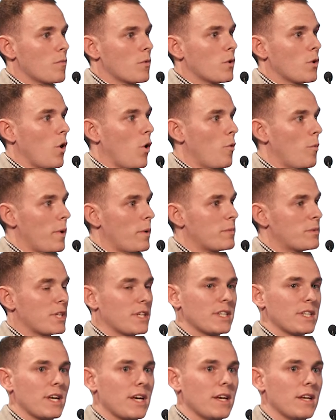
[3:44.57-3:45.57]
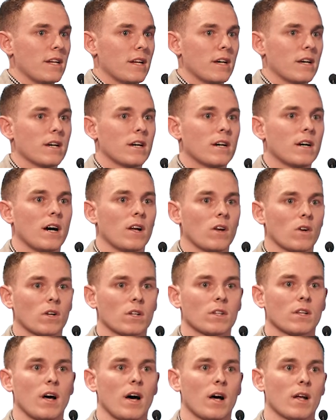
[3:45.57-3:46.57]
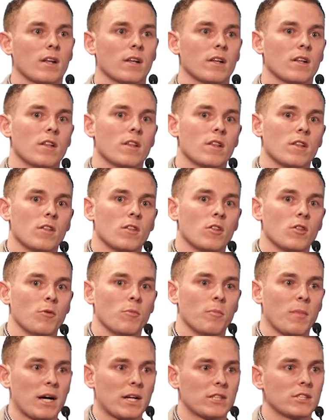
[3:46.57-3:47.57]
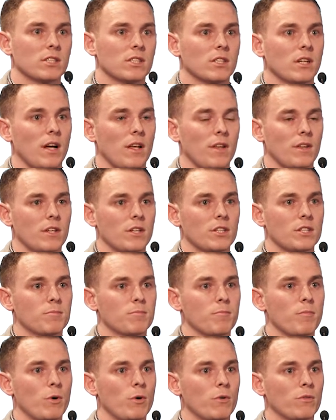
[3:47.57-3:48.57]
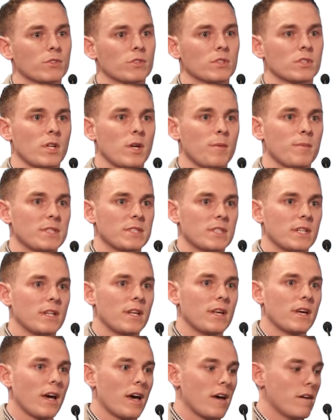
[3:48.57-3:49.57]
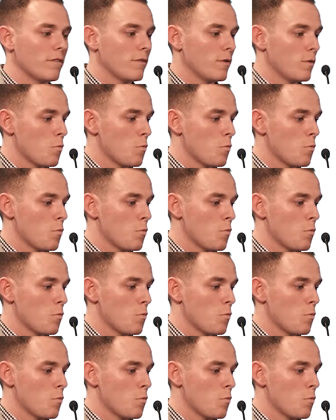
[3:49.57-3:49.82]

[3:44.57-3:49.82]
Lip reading: cone beam CT'd, and looked at the match and the moves CBCT gave,